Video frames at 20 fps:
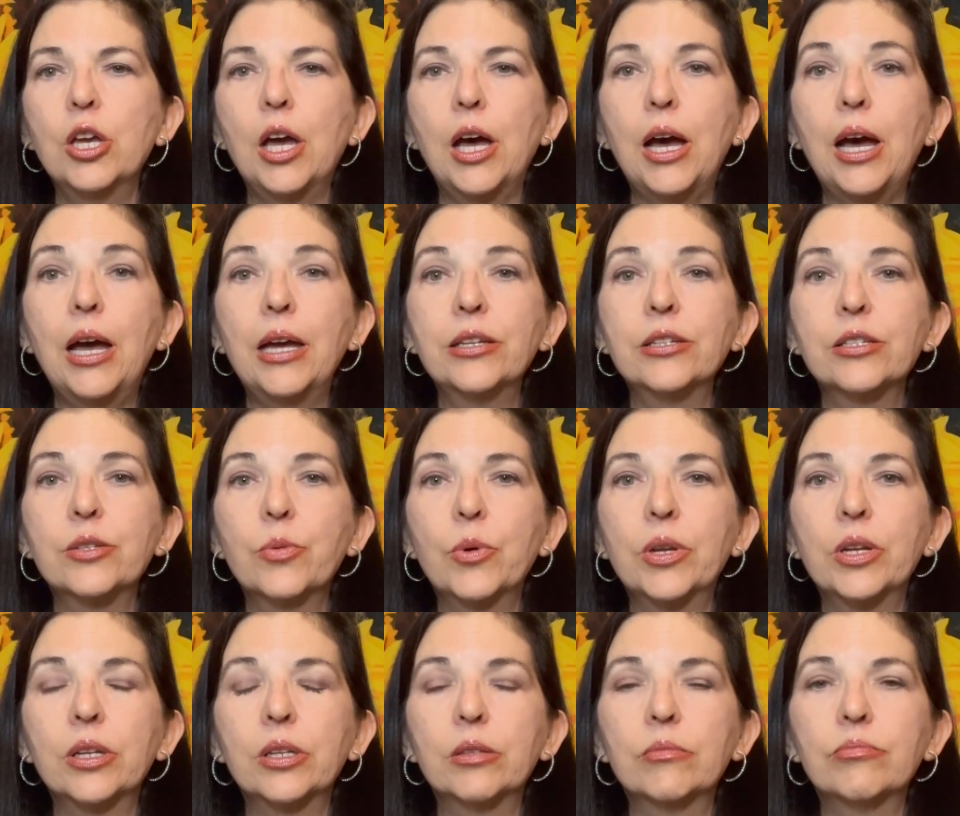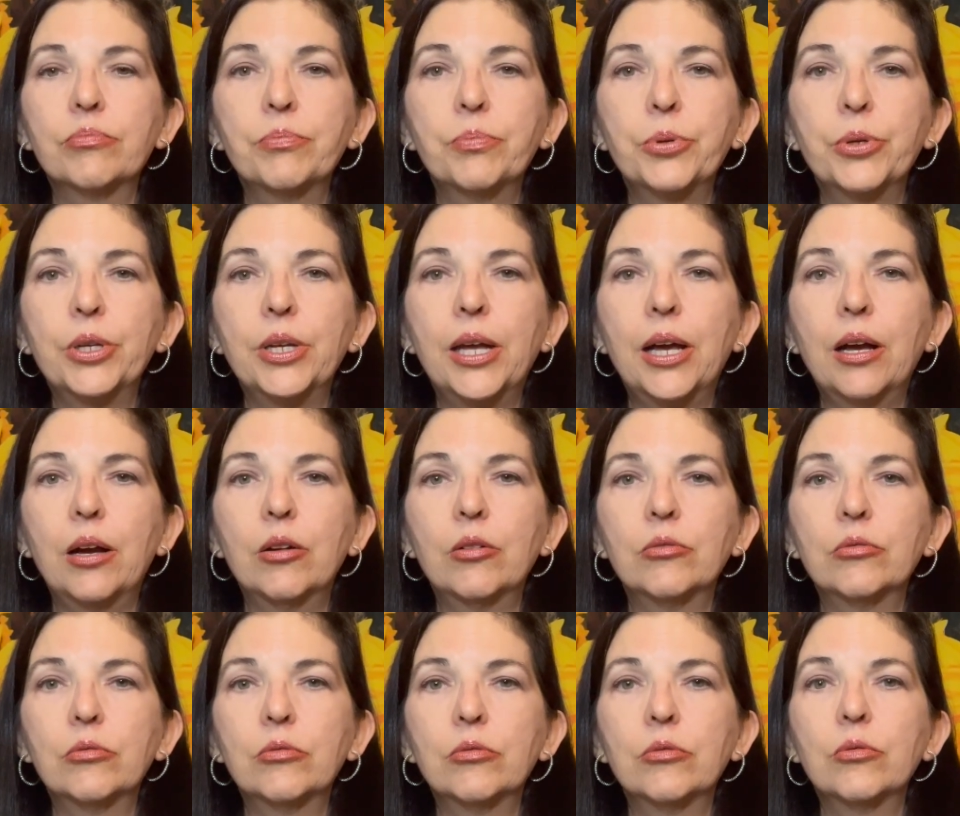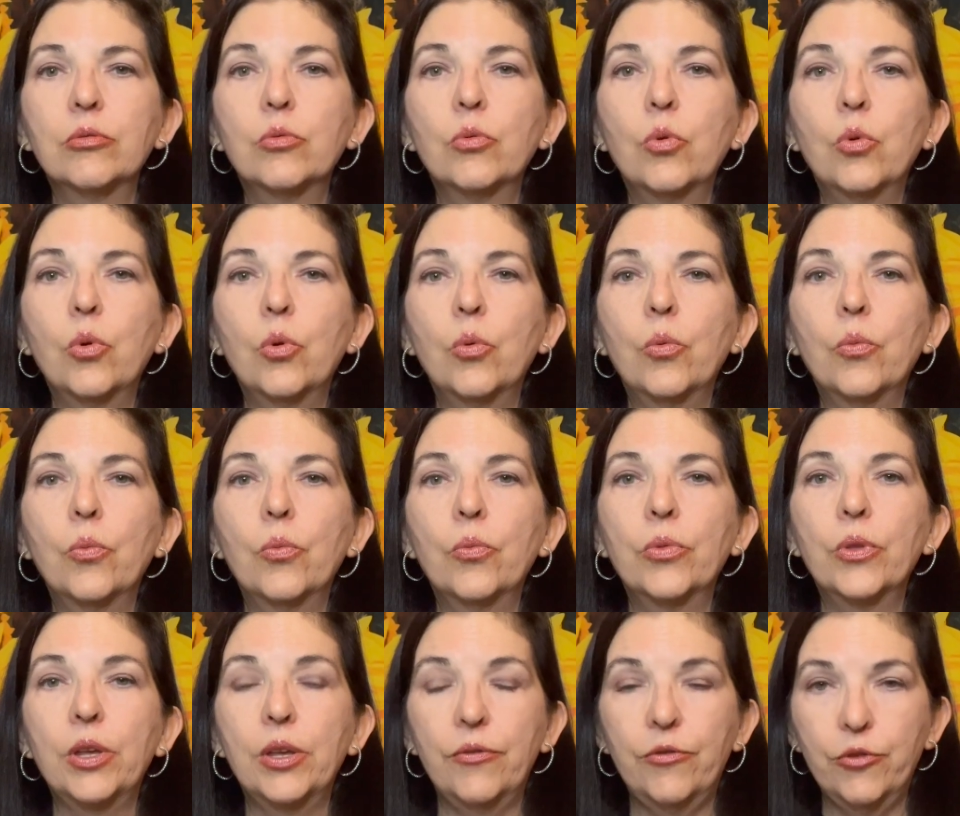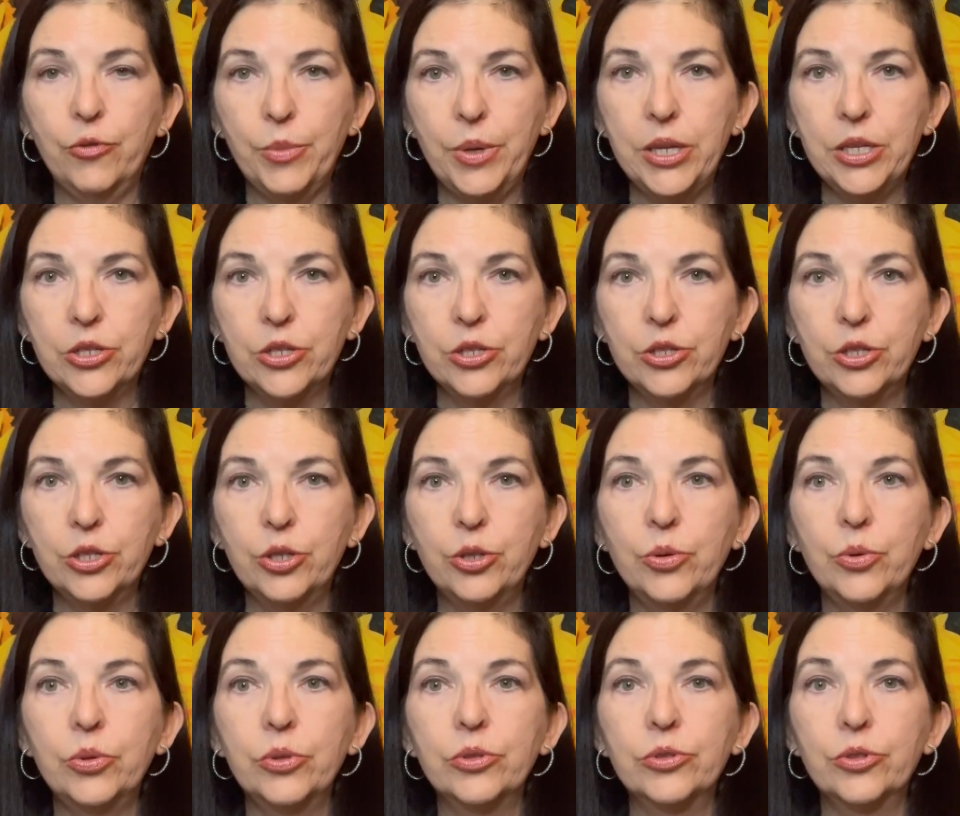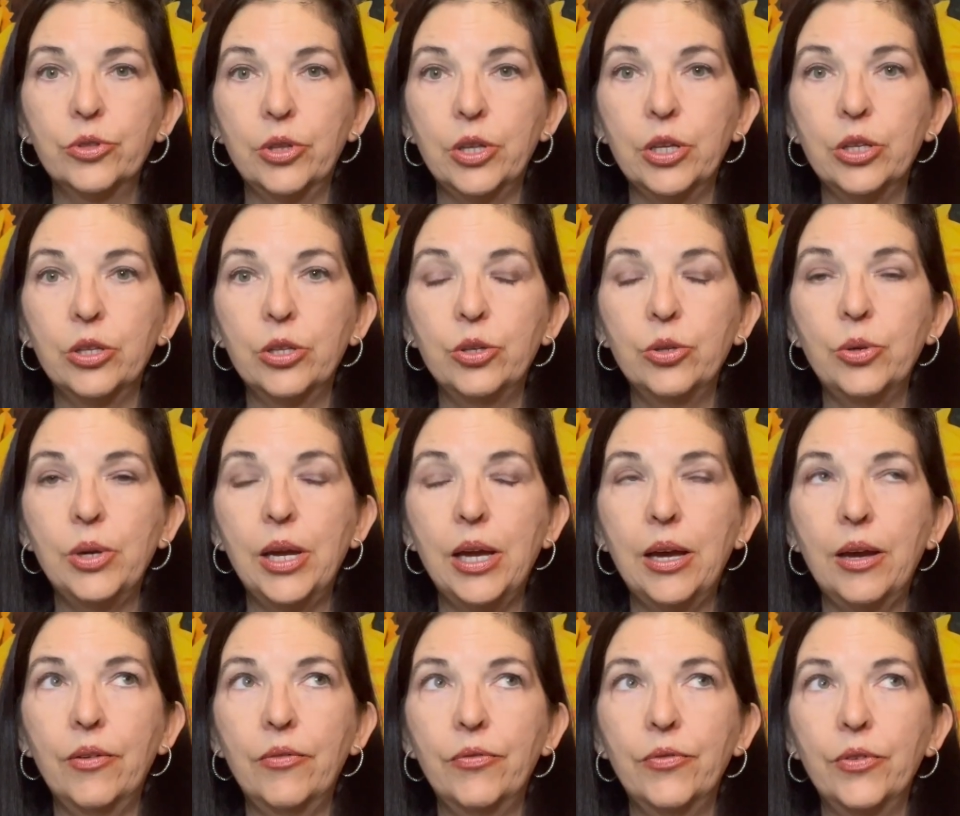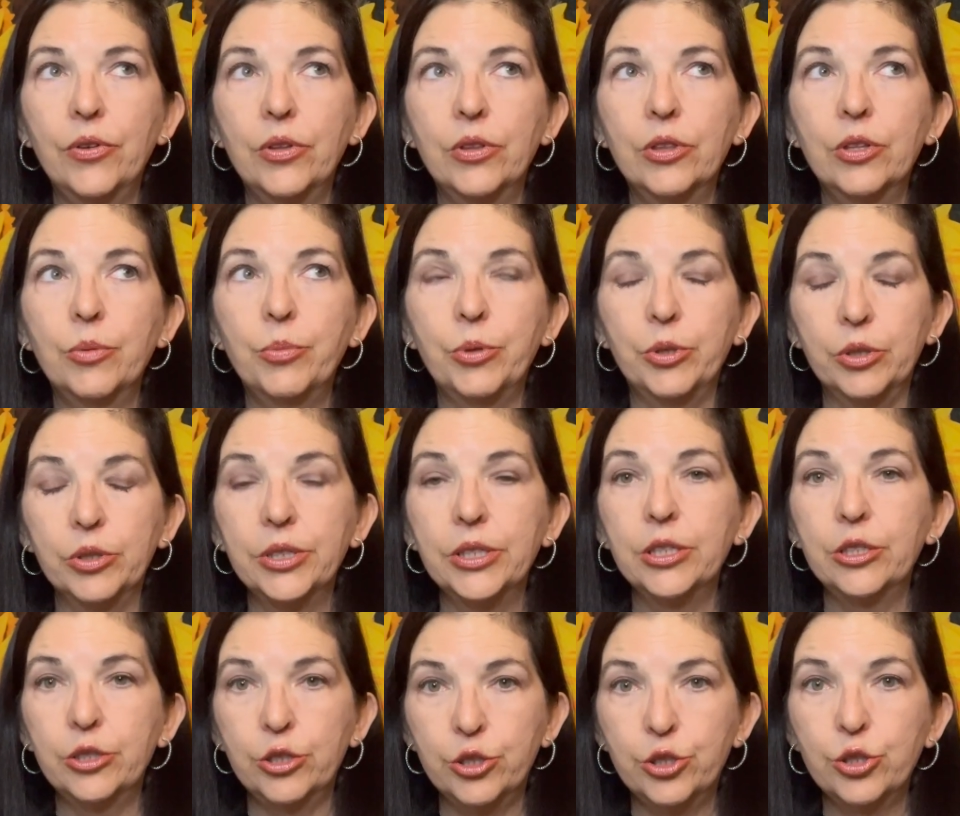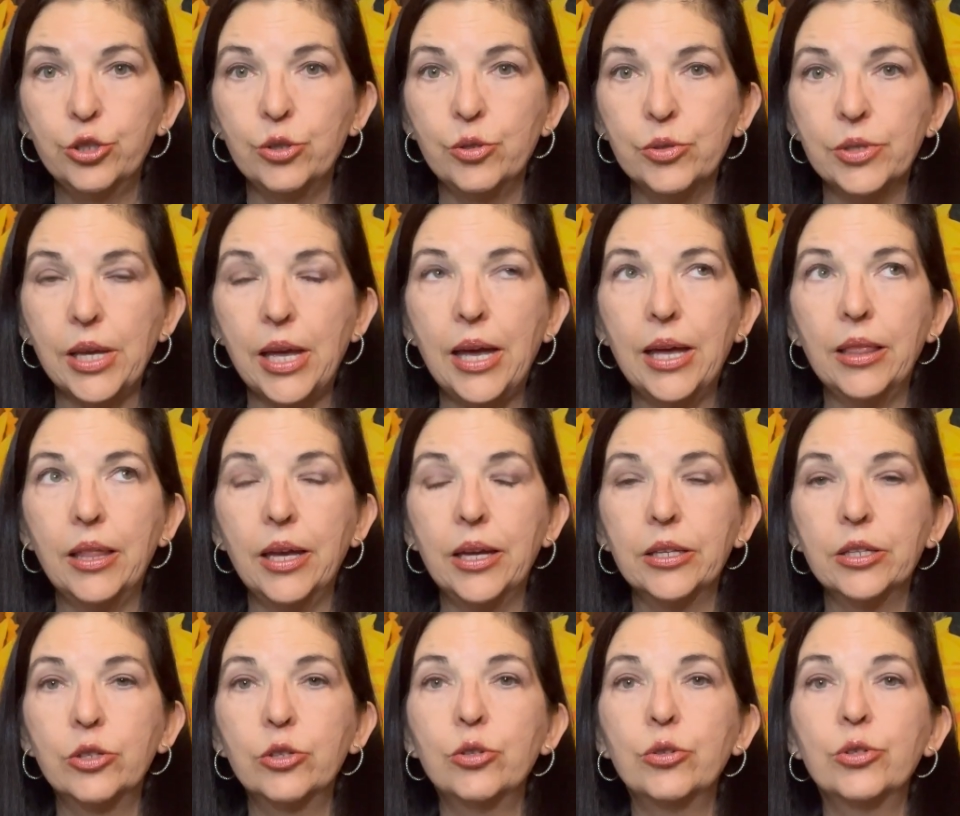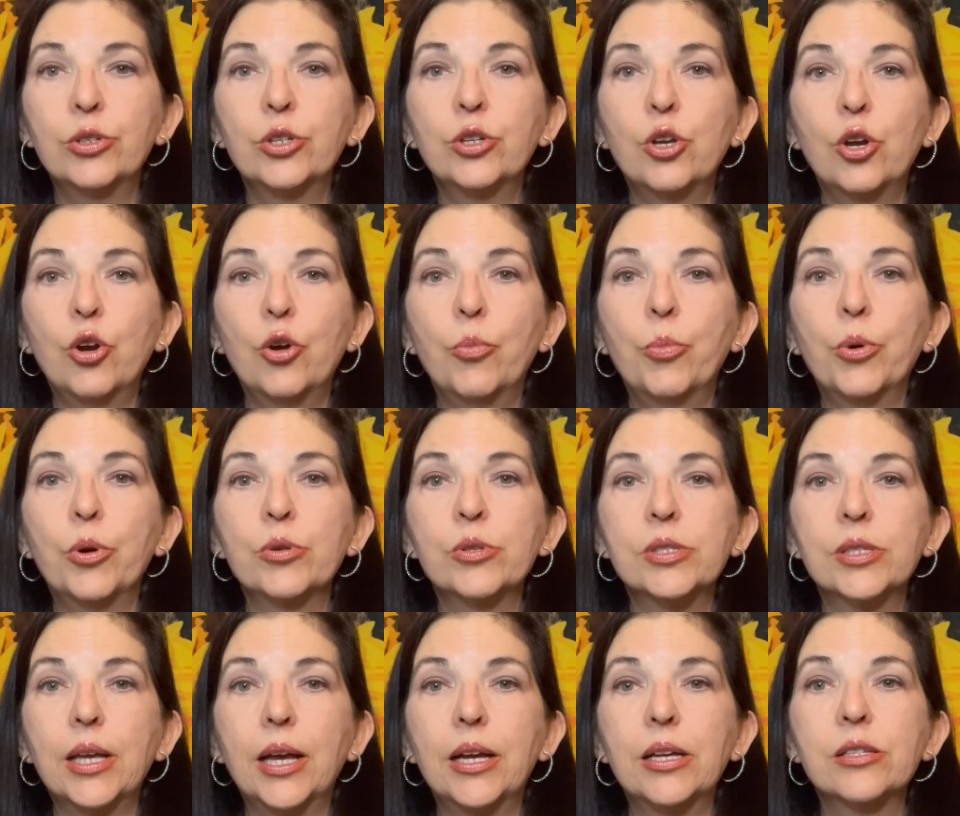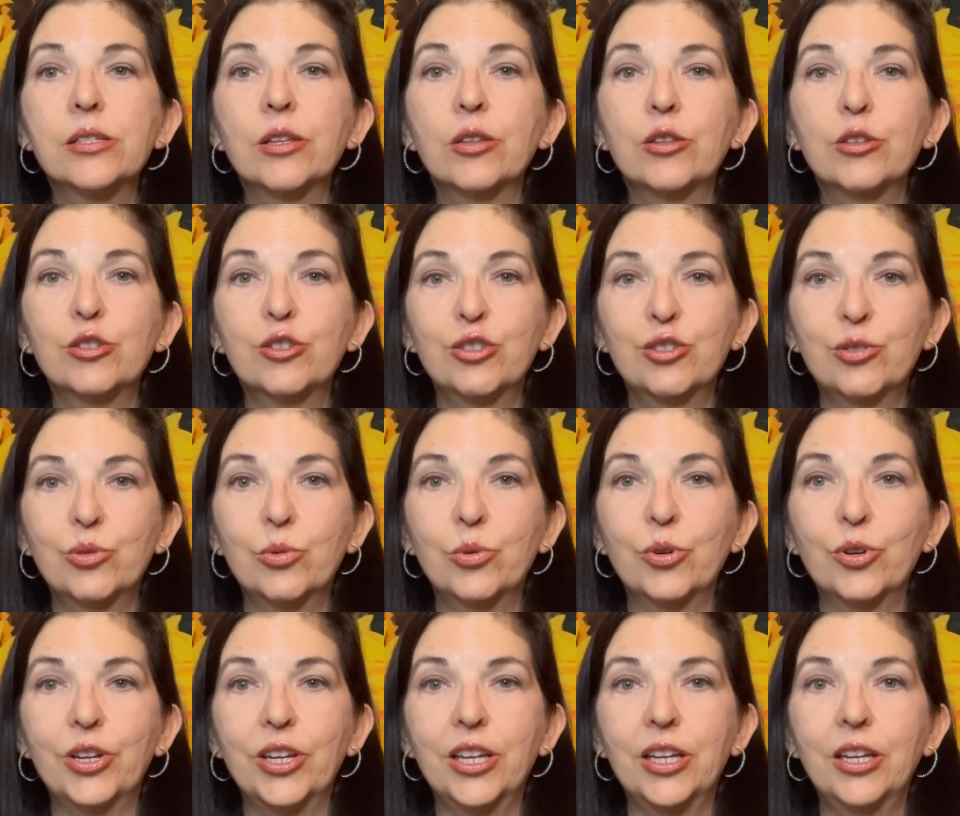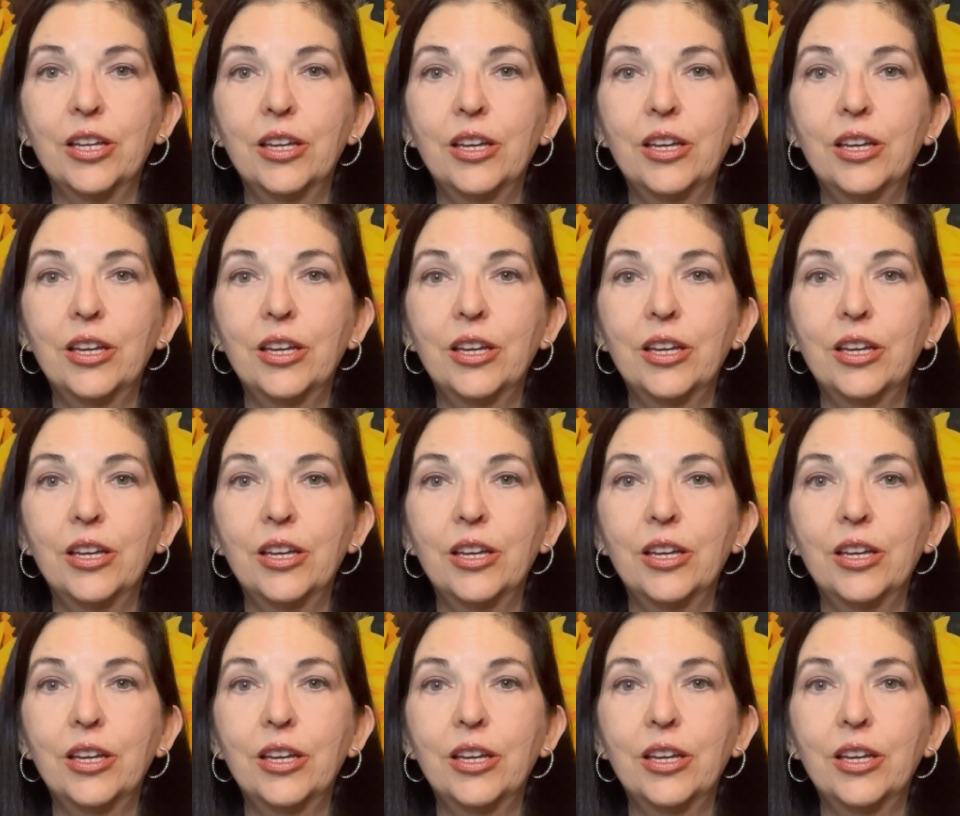I just want to put out the information to you so that you have the ability to choose. I like you to know both sides of the story.